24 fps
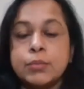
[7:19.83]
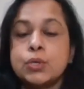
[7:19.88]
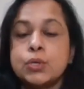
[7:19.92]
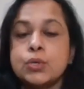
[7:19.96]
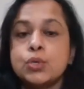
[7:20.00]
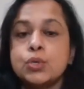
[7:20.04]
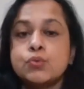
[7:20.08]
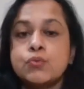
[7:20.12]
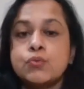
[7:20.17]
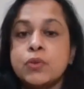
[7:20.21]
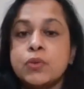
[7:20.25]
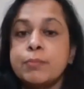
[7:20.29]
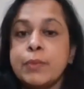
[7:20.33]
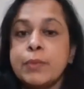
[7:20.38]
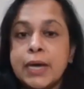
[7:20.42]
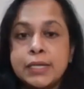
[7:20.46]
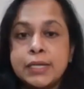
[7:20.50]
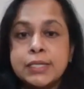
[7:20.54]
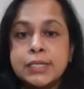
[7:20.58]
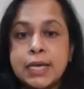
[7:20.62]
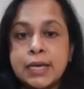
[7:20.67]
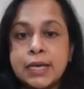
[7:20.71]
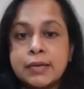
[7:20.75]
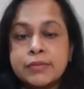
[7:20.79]
because we
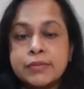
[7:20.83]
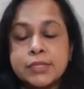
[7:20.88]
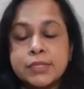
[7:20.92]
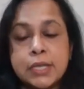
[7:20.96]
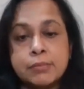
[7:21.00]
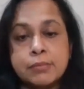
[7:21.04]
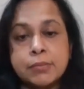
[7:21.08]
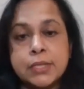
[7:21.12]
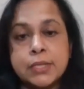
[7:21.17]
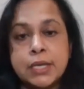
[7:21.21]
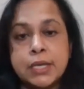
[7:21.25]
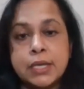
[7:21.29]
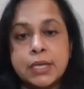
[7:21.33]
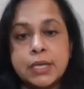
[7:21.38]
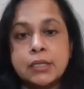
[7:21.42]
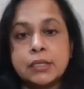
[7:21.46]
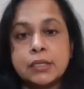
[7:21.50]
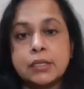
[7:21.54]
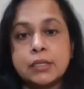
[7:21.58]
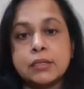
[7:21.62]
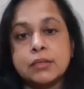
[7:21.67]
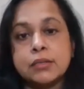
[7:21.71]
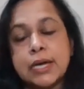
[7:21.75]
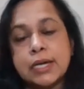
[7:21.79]
might have something
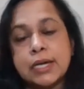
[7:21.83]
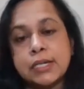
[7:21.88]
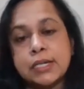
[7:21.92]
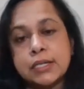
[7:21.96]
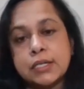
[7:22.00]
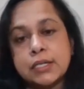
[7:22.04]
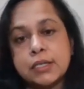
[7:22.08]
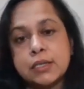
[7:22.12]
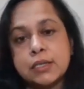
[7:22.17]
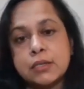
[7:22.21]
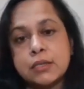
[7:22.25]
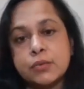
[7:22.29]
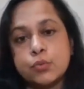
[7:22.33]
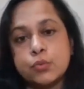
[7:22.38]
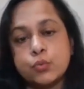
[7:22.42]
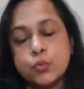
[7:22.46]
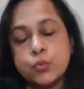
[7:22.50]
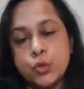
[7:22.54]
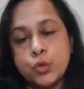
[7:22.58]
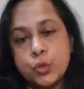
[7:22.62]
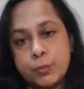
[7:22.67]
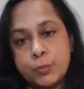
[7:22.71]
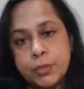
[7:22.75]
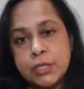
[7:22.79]
that
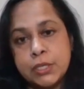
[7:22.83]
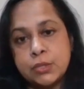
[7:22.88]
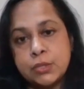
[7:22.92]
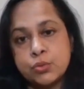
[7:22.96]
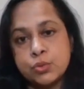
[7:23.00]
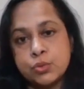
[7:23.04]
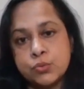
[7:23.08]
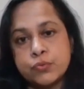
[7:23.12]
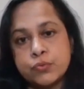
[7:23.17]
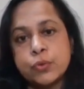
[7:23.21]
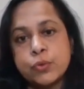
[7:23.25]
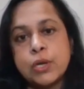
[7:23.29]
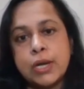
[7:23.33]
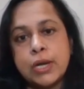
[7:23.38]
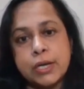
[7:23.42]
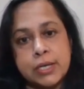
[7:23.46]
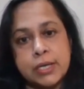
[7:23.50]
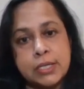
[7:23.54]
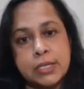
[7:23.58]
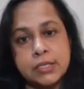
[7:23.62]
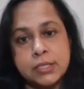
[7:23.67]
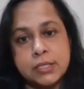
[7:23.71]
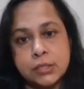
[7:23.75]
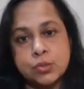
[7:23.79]
would be useful
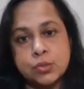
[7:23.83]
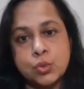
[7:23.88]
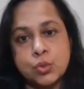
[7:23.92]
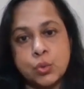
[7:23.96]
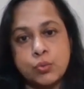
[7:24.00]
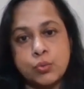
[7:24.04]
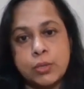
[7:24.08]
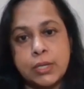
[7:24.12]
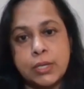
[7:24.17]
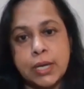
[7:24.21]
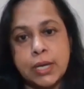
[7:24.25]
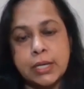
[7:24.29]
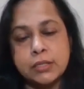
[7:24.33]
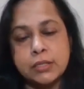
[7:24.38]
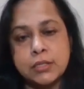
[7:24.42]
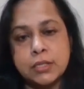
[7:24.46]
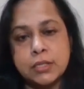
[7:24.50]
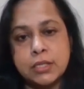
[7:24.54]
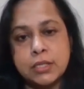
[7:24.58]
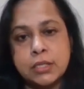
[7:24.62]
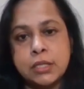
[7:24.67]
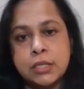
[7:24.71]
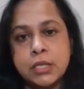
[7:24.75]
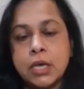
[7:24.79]
against
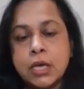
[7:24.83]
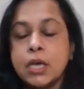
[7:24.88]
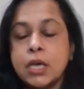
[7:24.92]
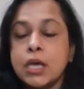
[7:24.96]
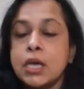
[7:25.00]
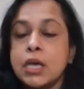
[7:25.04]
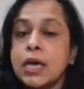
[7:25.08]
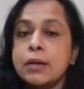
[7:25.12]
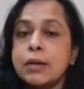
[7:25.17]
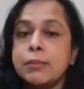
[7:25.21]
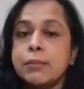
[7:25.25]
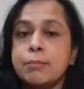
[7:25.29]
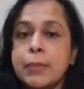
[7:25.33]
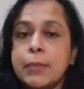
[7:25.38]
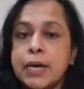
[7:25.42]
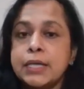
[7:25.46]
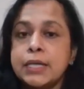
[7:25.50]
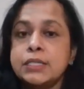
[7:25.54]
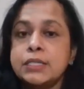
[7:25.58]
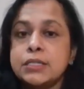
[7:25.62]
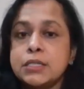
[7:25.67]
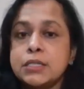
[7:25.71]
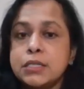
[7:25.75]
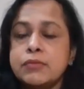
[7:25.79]
COVID-19 and
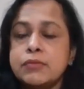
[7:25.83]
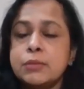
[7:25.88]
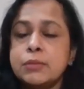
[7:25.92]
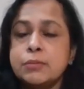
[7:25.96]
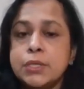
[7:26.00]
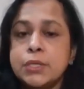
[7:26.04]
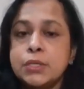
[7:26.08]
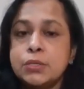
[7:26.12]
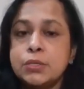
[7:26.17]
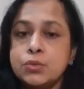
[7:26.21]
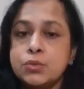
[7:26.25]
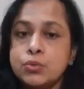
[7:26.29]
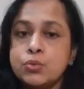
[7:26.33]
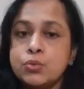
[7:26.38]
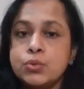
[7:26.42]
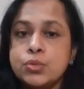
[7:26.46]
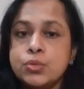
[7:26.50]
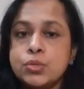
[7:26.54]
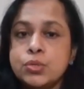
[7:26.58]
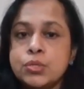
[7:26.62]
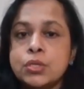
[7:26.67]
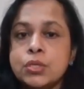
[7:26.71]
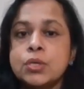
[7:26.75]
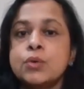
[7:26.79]
might even be
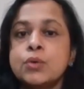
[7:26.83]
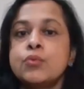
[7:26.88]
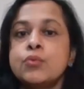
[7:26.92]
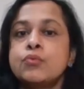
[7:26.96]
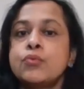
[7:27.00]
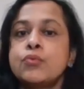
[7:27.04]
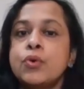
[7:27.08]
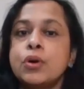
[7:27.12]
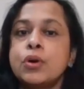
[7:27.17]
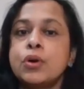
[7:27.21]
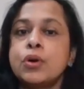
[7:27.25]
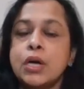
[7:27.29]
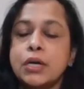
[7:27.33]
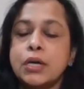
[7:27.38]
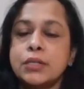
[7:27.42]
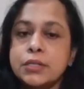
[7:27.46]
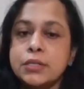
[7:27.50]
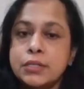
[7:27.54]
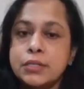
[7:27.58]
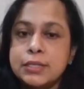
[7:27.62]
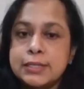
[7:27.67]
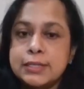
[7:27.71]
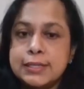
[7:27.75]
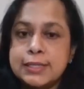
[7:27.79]
used for
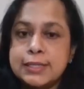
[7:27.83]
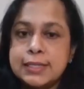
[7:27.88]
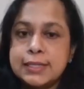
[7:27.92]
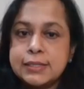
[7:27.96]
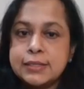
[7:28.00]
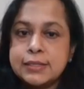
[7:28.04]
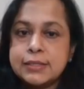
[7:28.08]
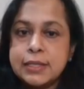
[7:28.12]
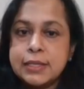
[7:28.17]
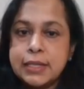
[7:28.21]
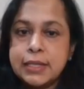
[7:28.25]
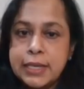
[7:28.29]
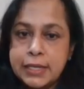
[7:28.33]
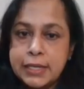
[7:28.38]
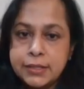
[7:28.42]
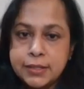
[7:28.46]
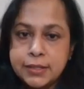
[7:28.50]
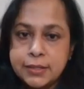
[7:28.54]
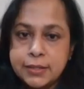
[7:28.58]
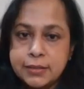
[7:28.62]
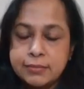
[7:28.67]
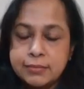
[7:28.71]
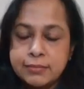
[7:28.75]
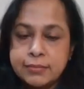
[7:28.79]
other diseases
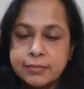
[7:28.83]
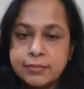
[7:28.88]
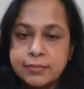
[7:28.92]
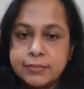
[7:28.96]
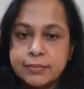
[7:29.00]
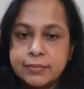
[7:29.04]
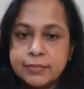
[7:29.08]
later.